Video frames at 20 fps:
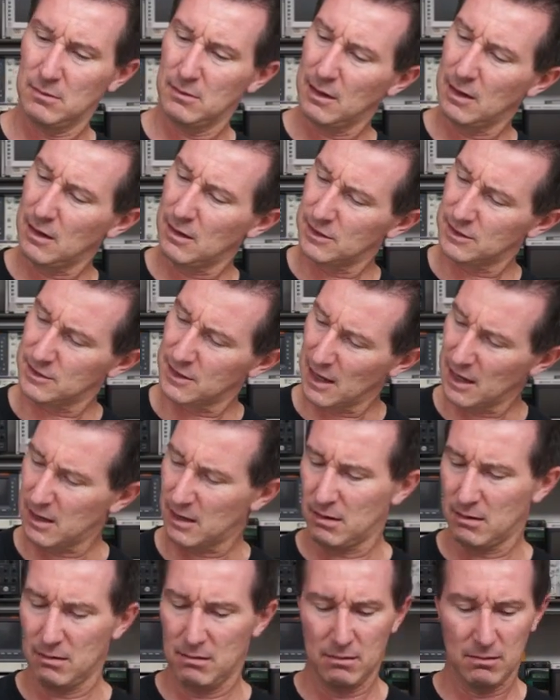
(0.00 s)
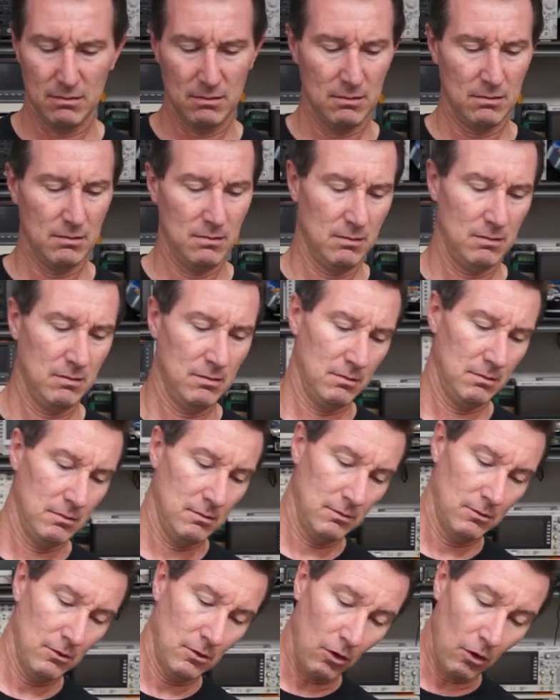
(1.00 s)
how does that?
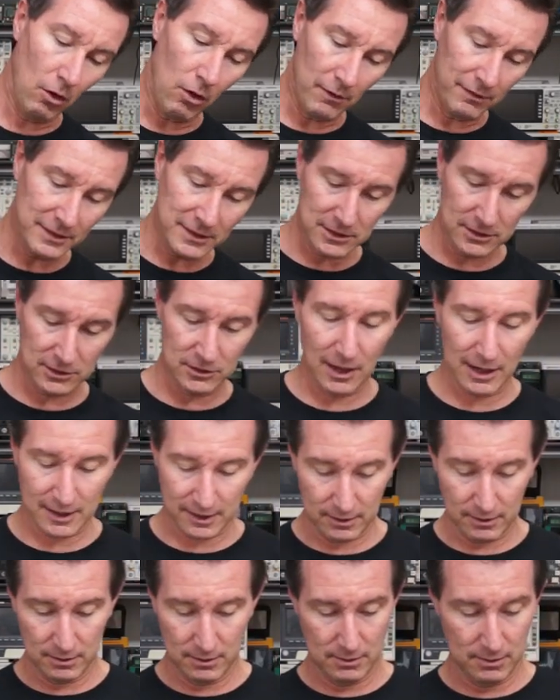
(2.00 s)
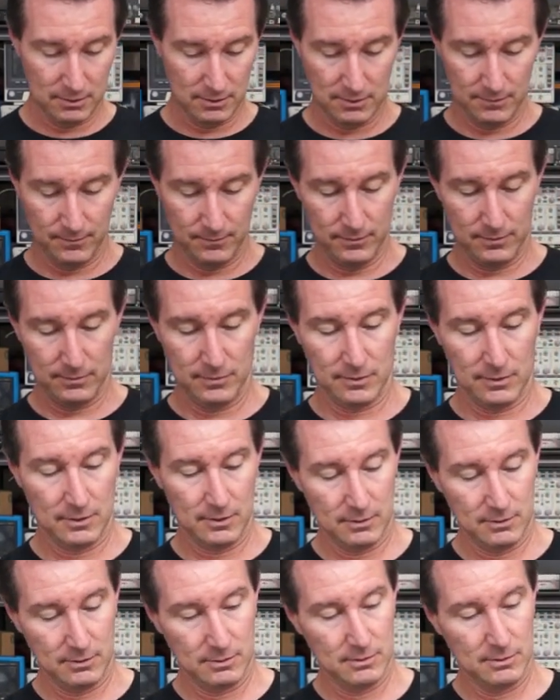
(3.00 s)
Oh, this is like,
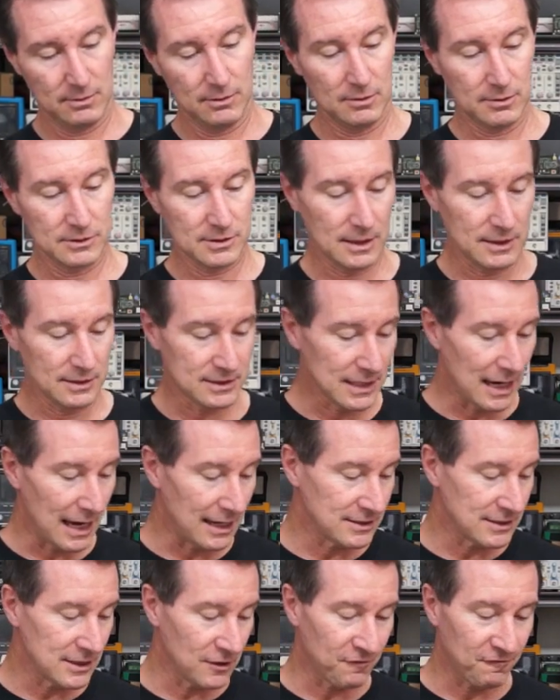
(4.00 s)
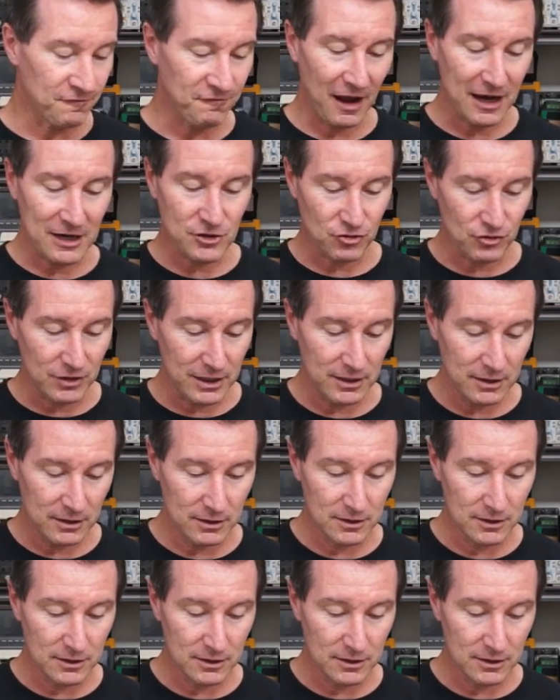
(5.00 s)
I was going to say, is this factory?